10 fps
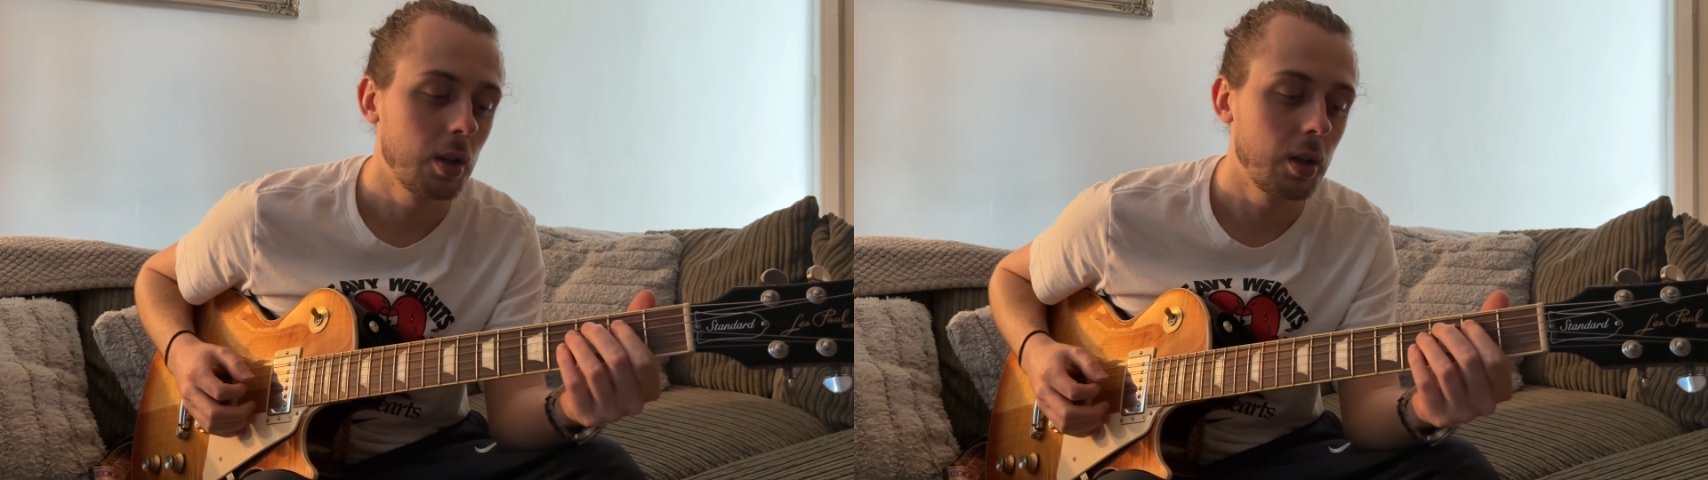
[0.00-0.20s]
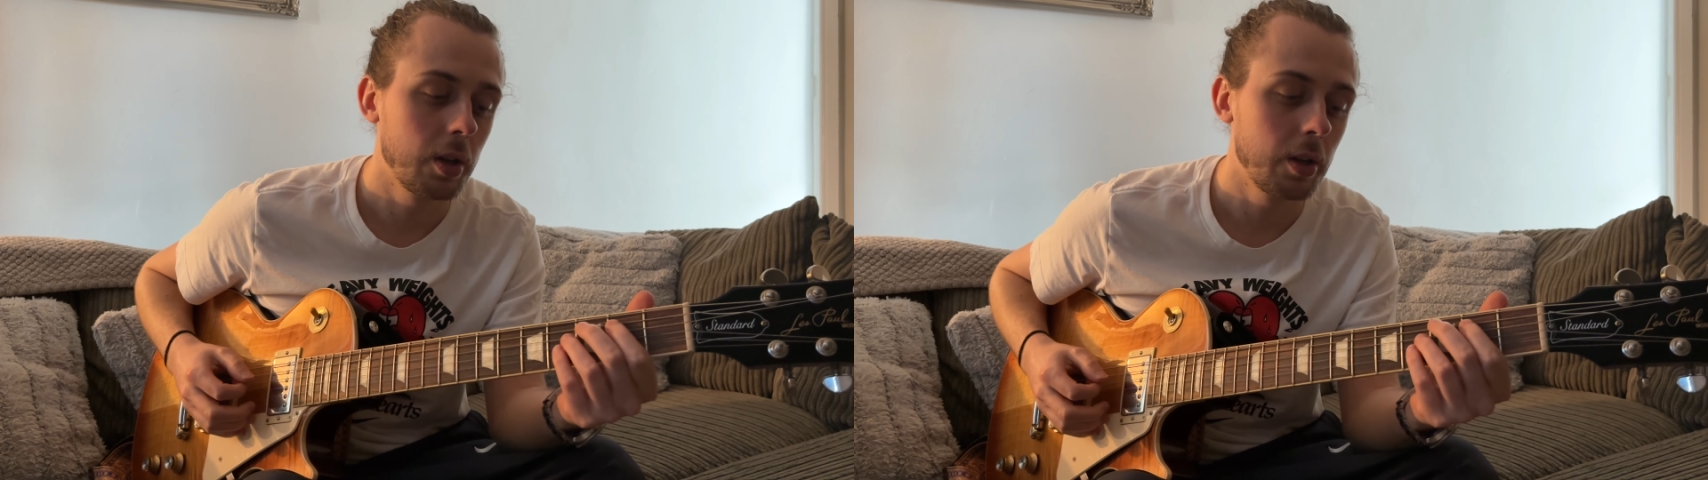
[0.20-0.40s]

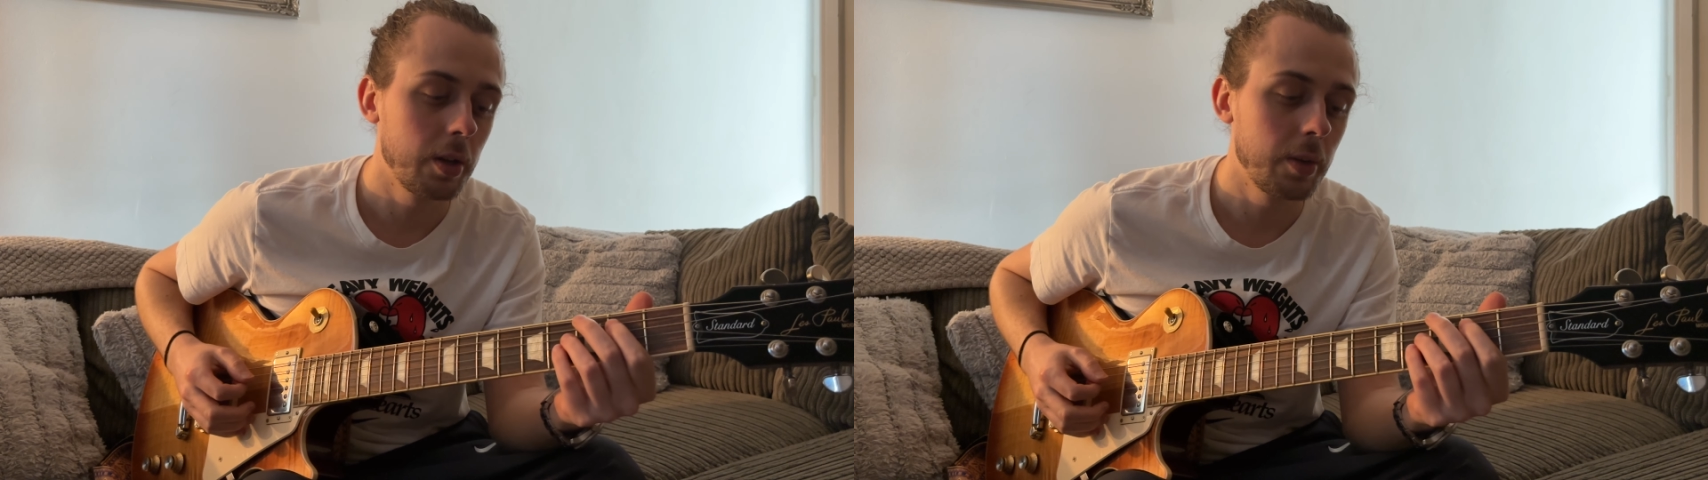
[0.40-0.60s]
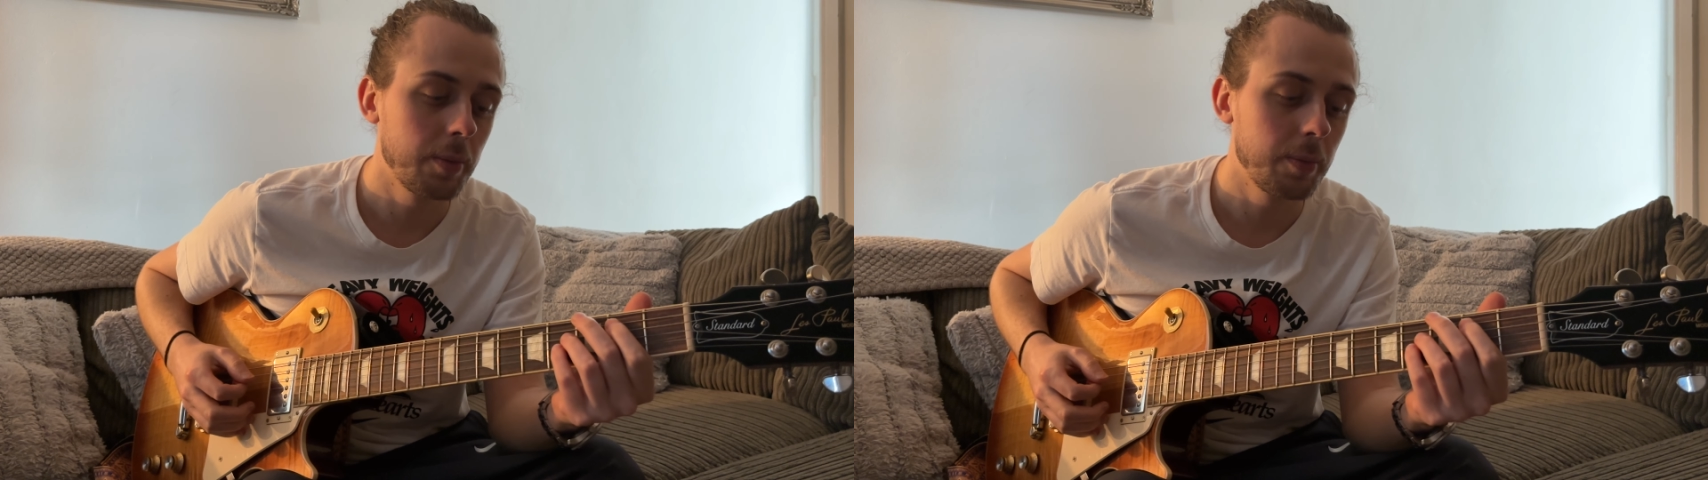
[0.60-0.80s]

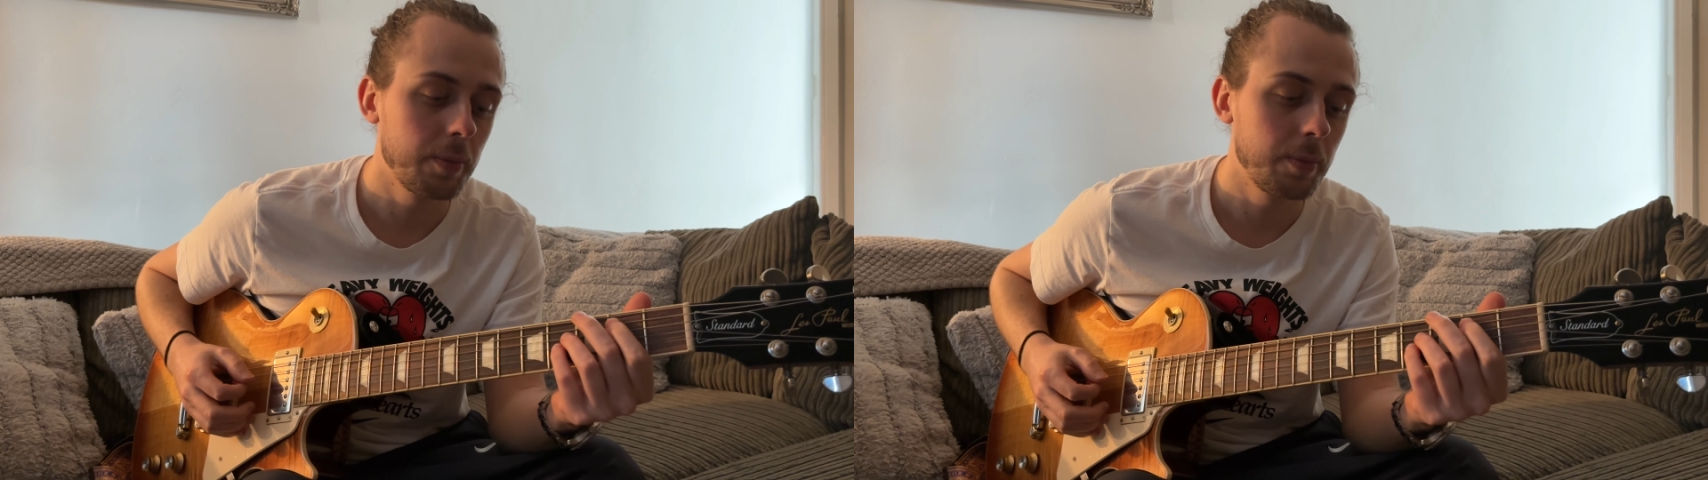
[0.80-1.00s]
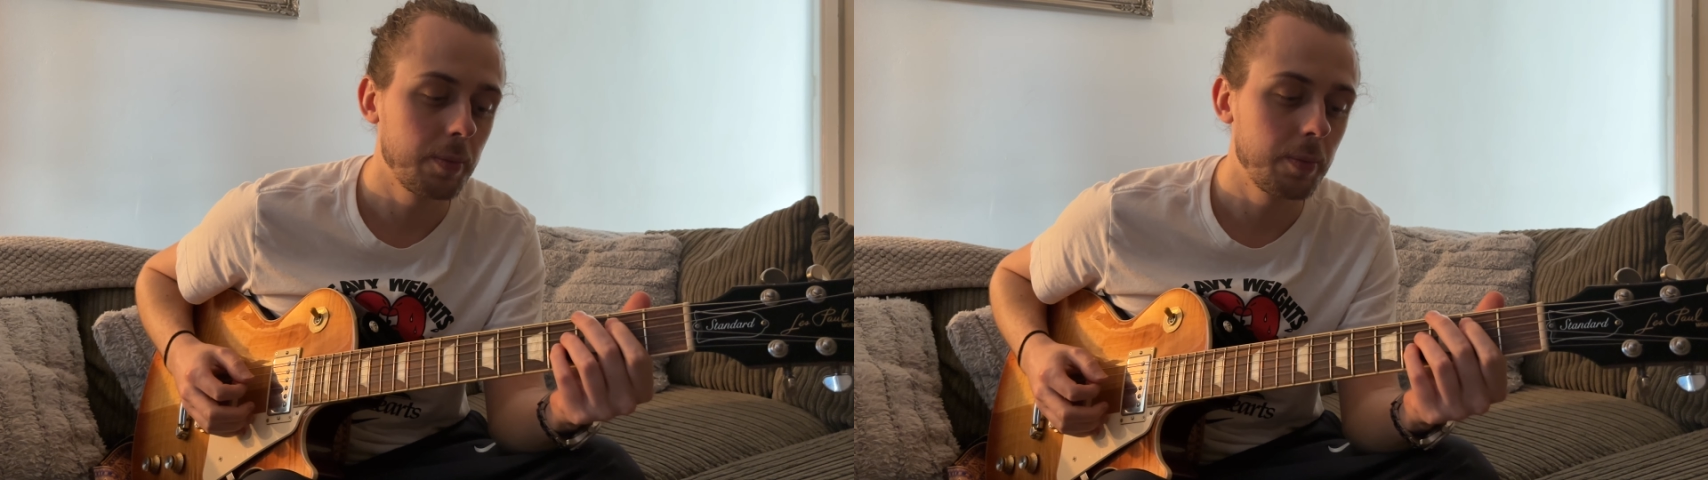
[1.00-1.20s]

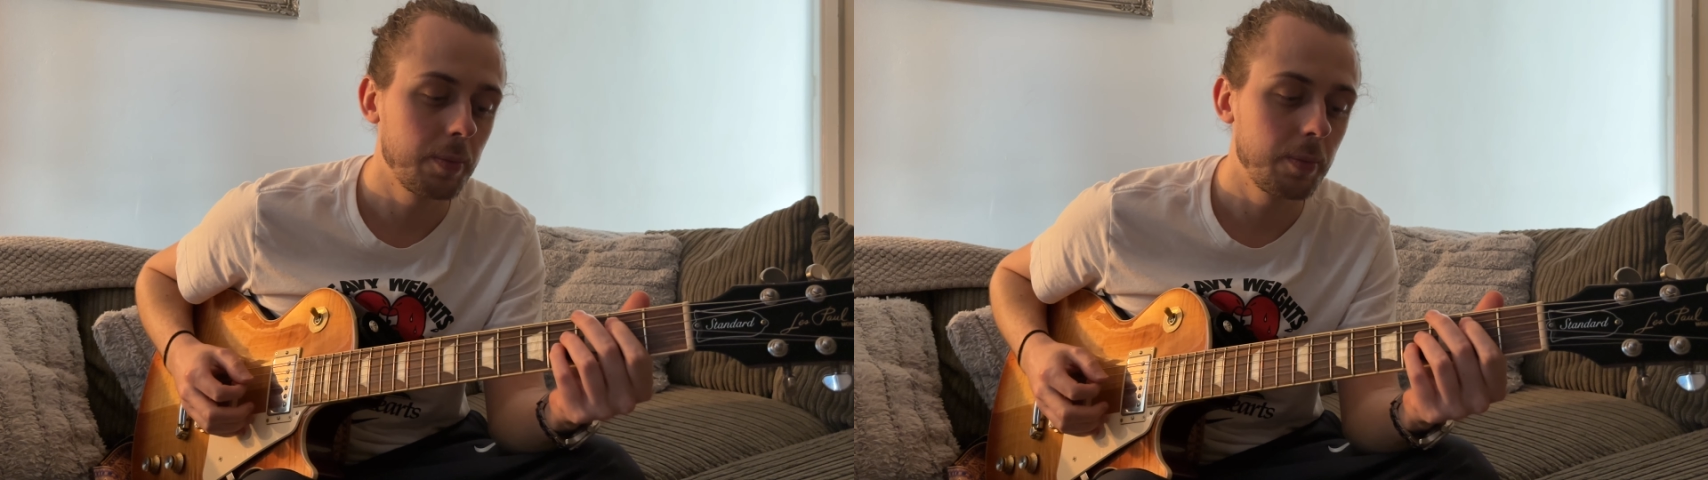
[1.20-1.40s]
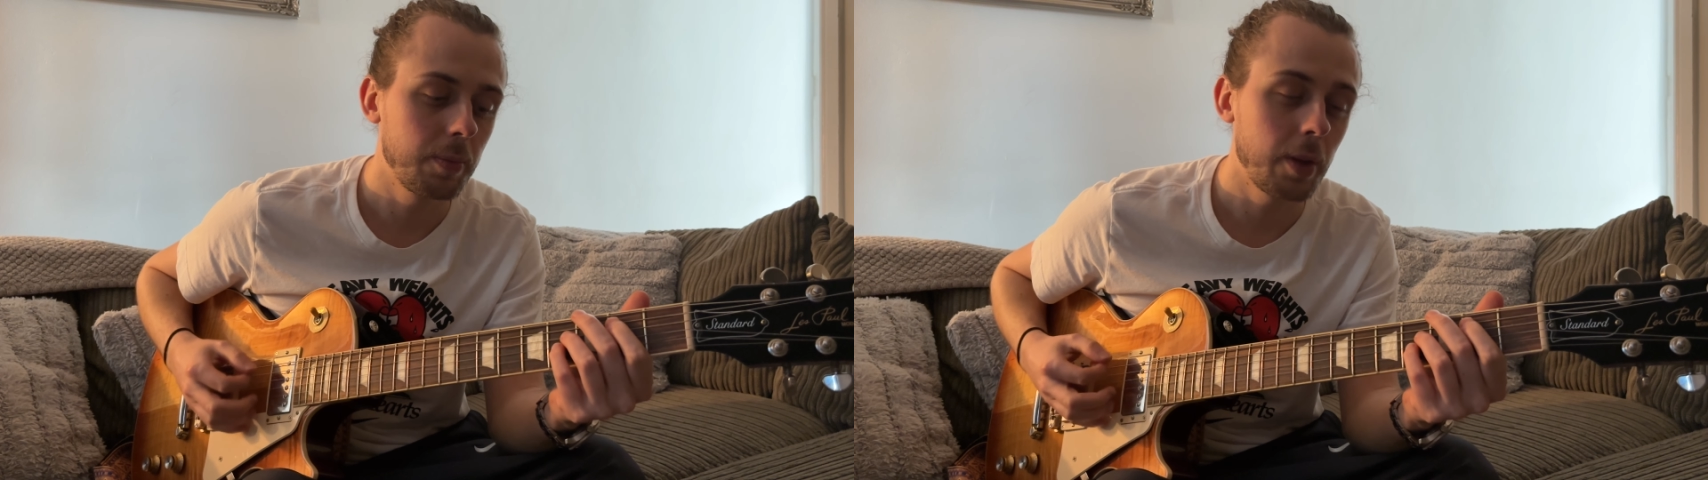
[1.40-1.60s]

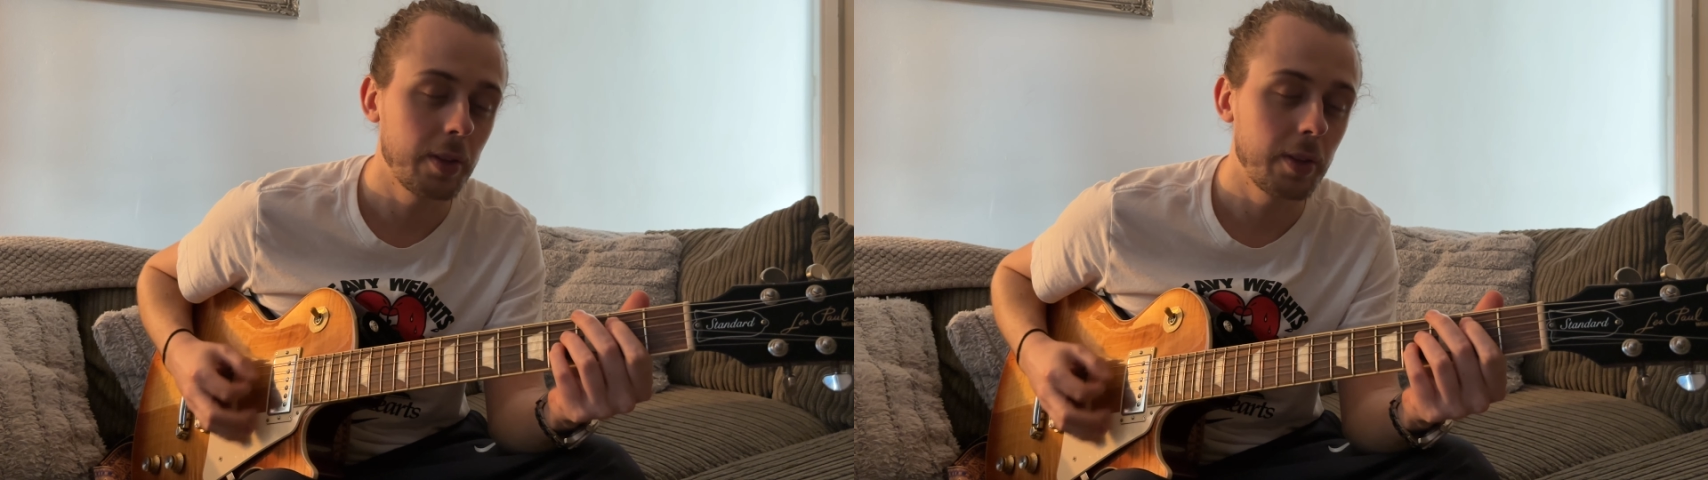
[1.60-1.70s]
I